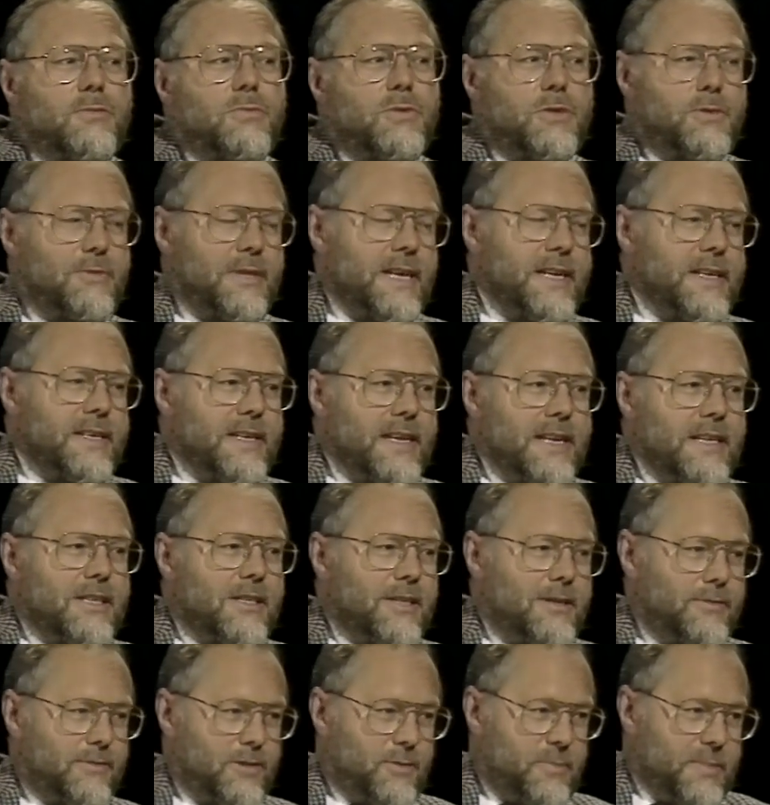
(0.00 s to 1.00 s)
would
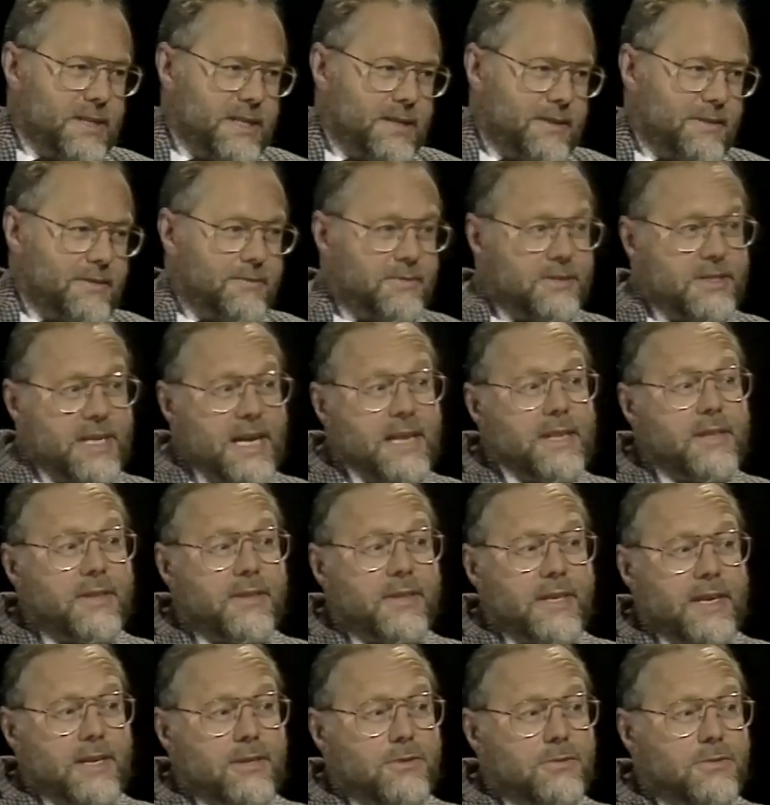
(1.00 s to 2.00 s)
radiate over a period of
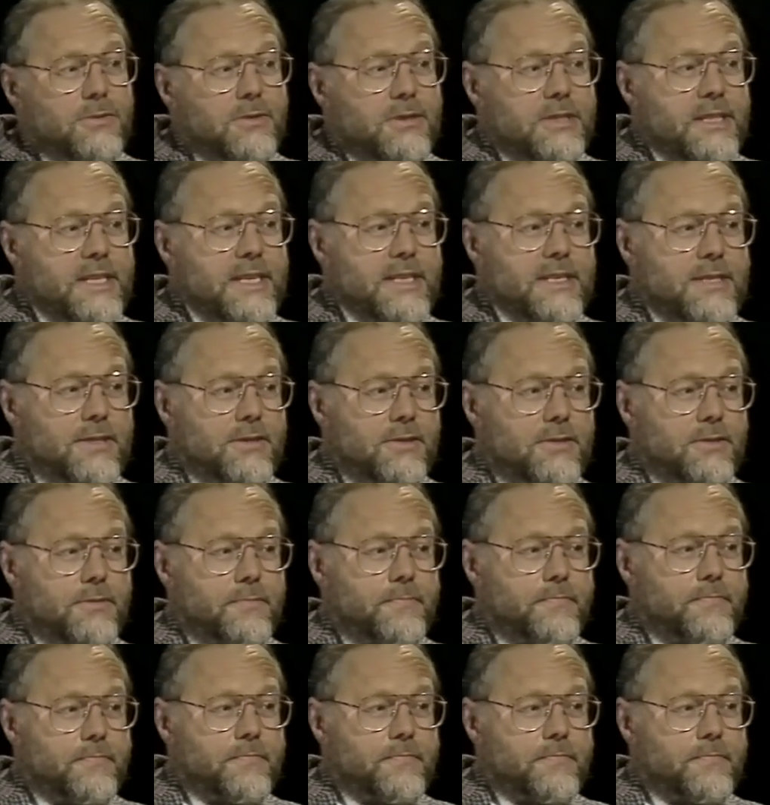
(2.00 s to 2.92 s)
10,000 years.